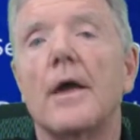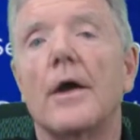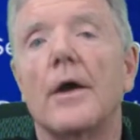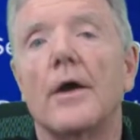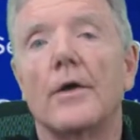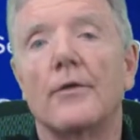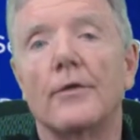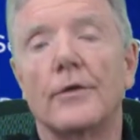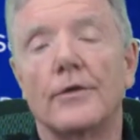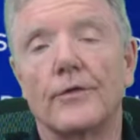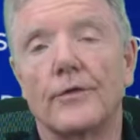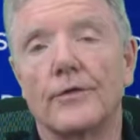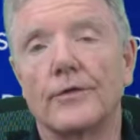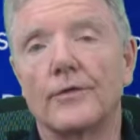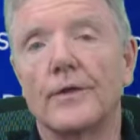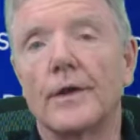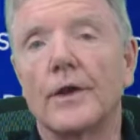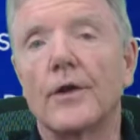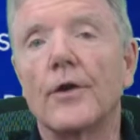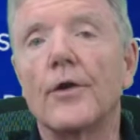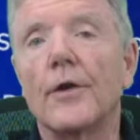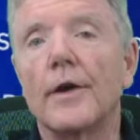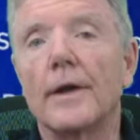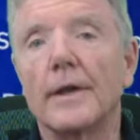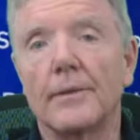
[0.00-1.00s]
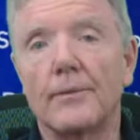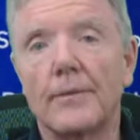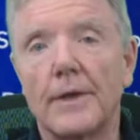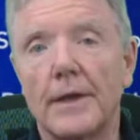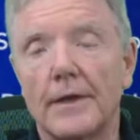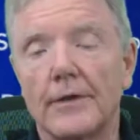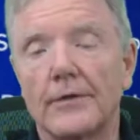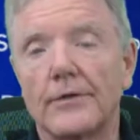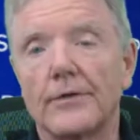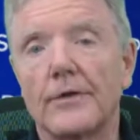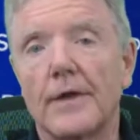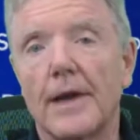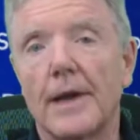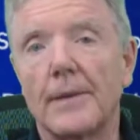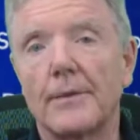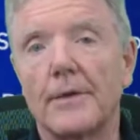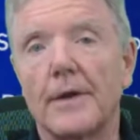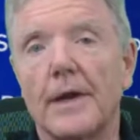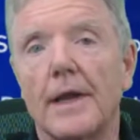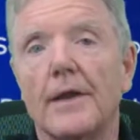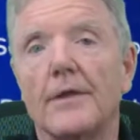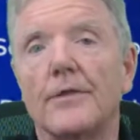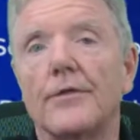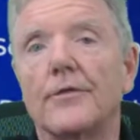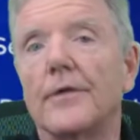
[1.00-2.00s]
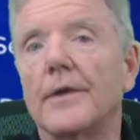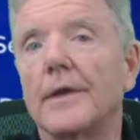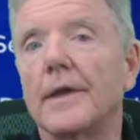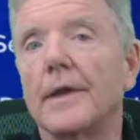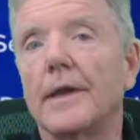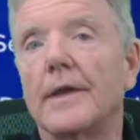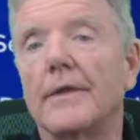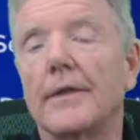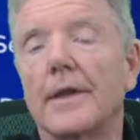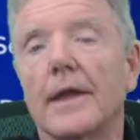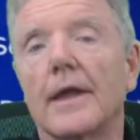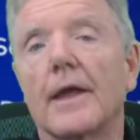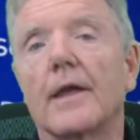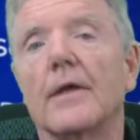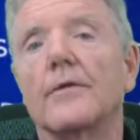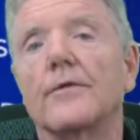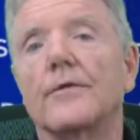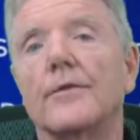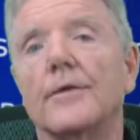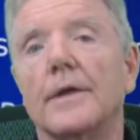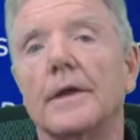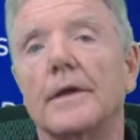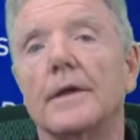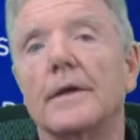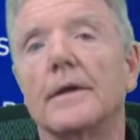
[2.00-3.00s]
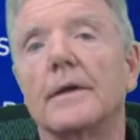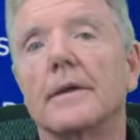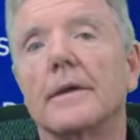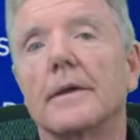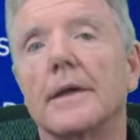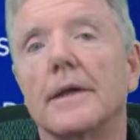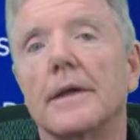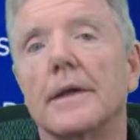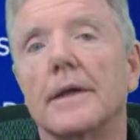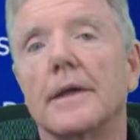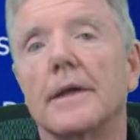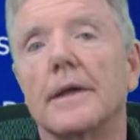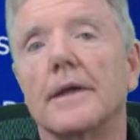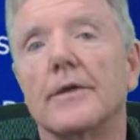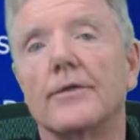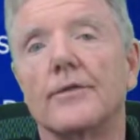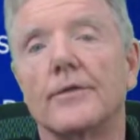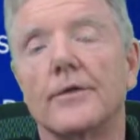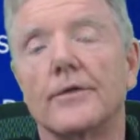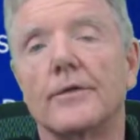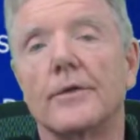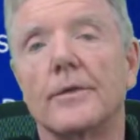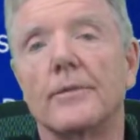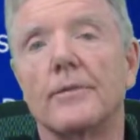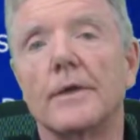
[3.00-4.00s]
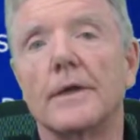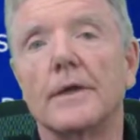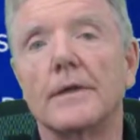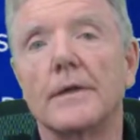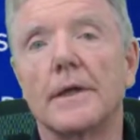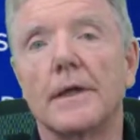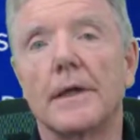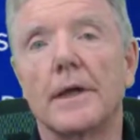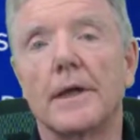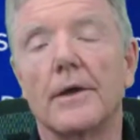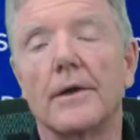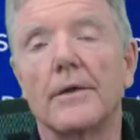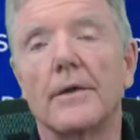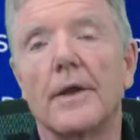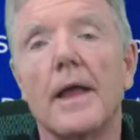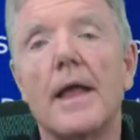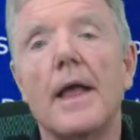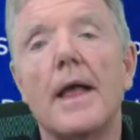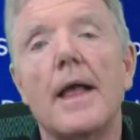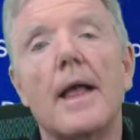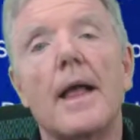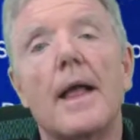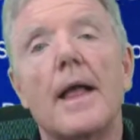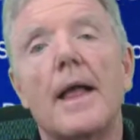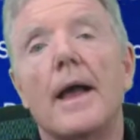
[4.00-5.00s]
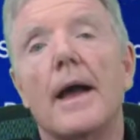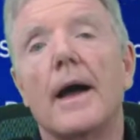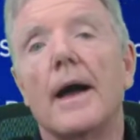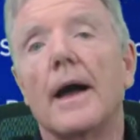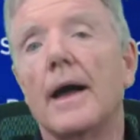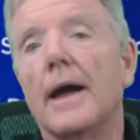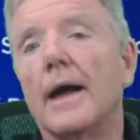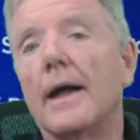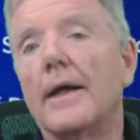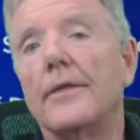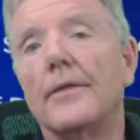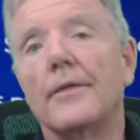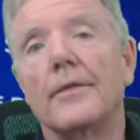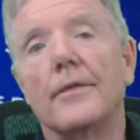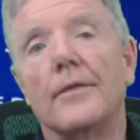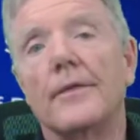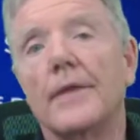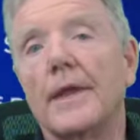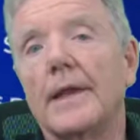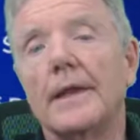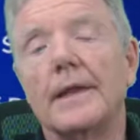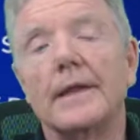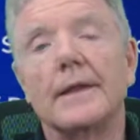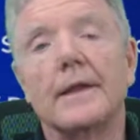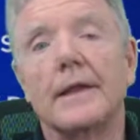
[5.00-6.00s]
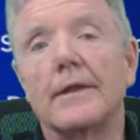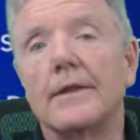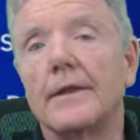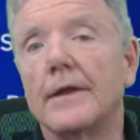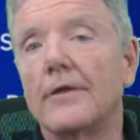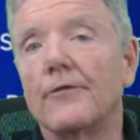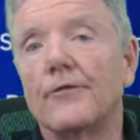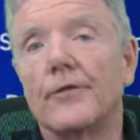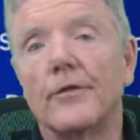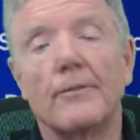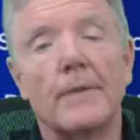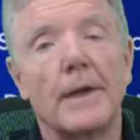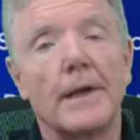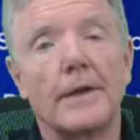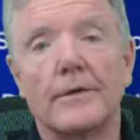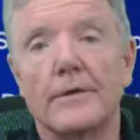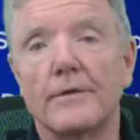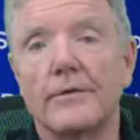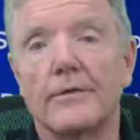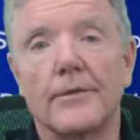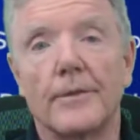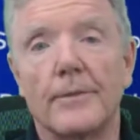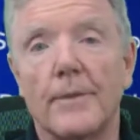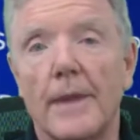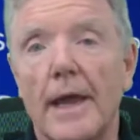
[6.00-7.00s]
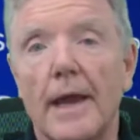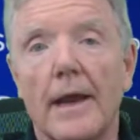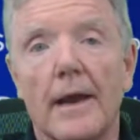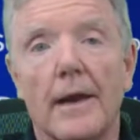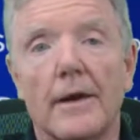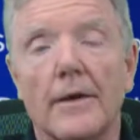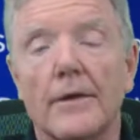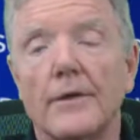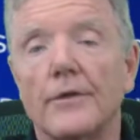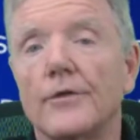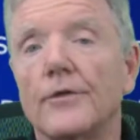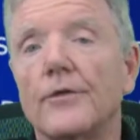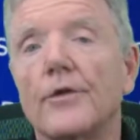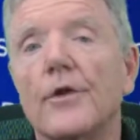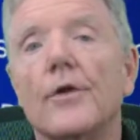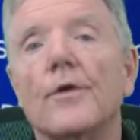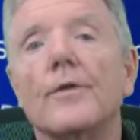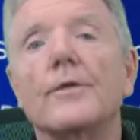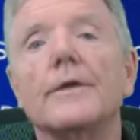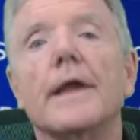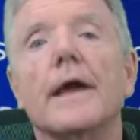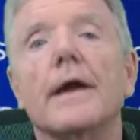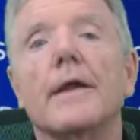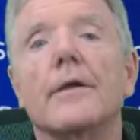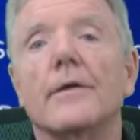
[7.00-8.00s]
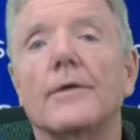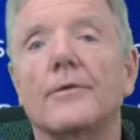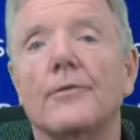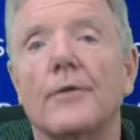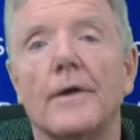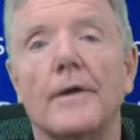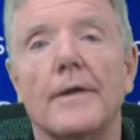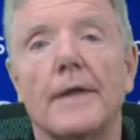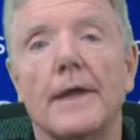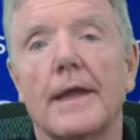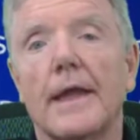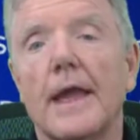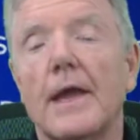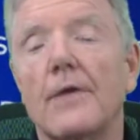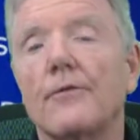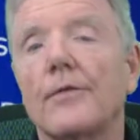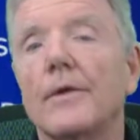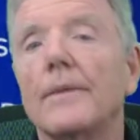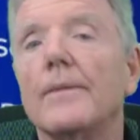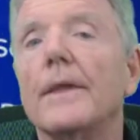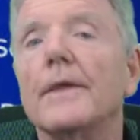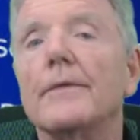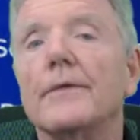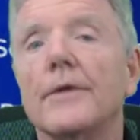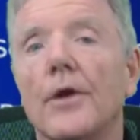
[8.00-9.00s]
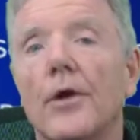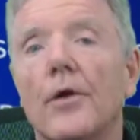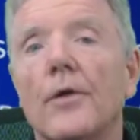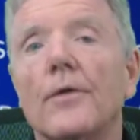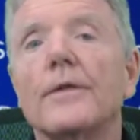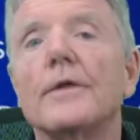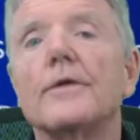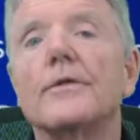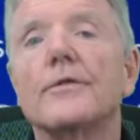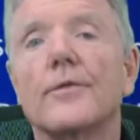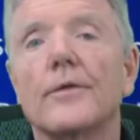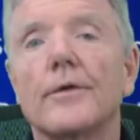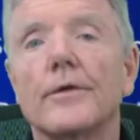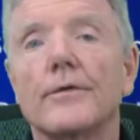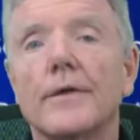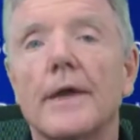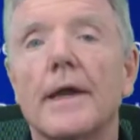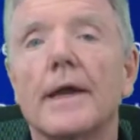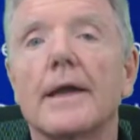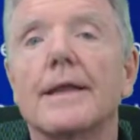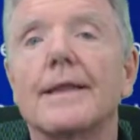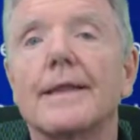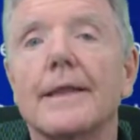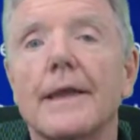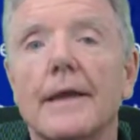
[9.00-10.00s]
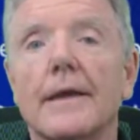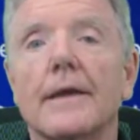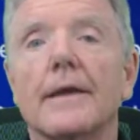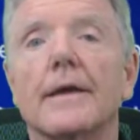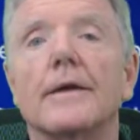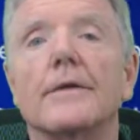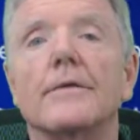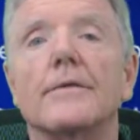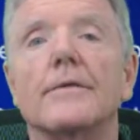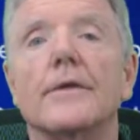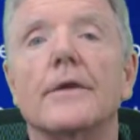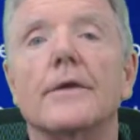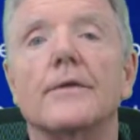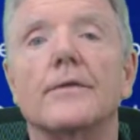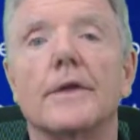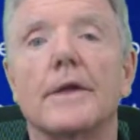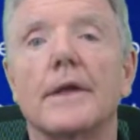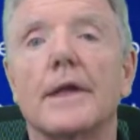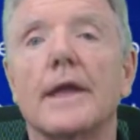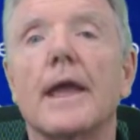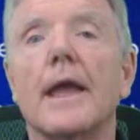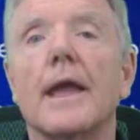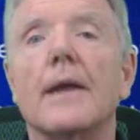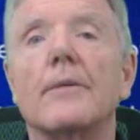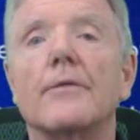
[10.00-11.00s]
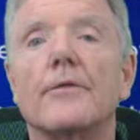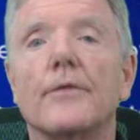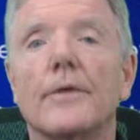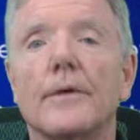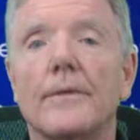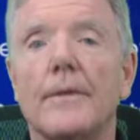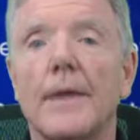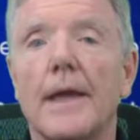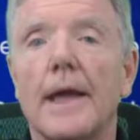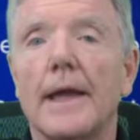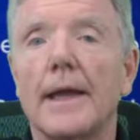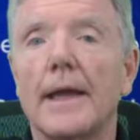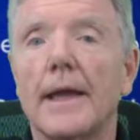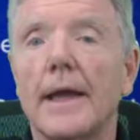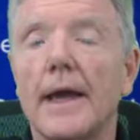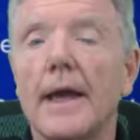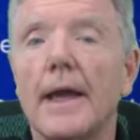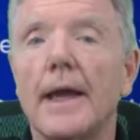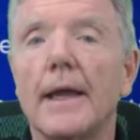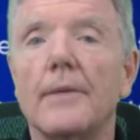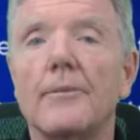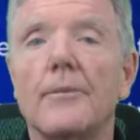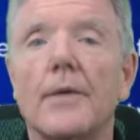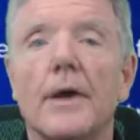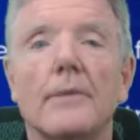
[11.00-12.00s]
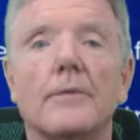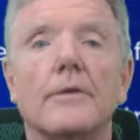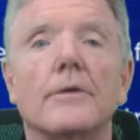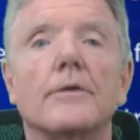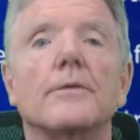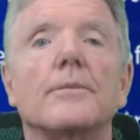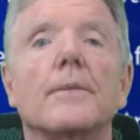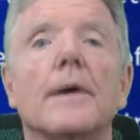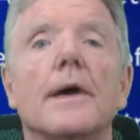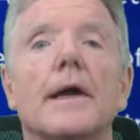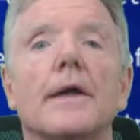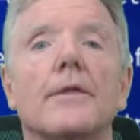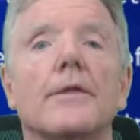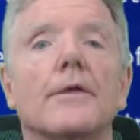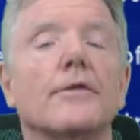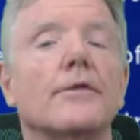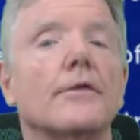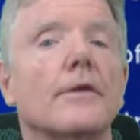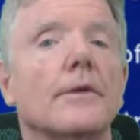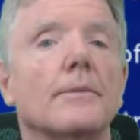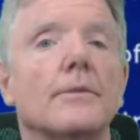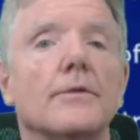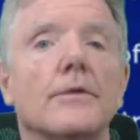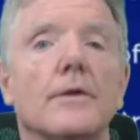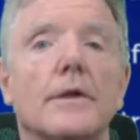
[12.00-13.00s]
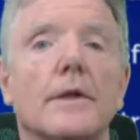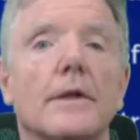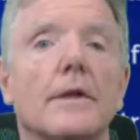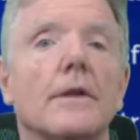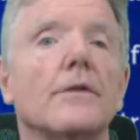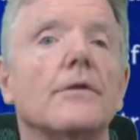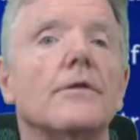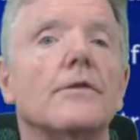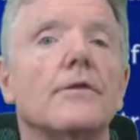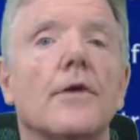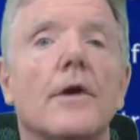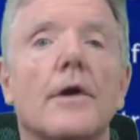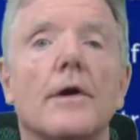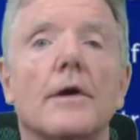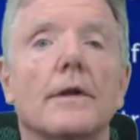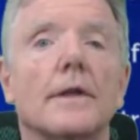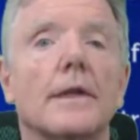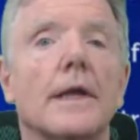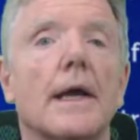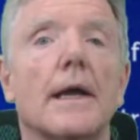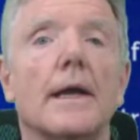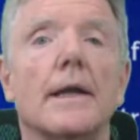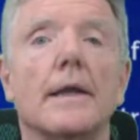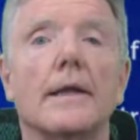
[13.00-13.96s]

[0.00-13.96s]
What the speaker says: which is the current appendix chapter A3 in the California existing building code. They didn't get the information from there. There's no telling where that came from. That's the only source I can think of, is that it came from that guide published by the Simpson Strong-Tie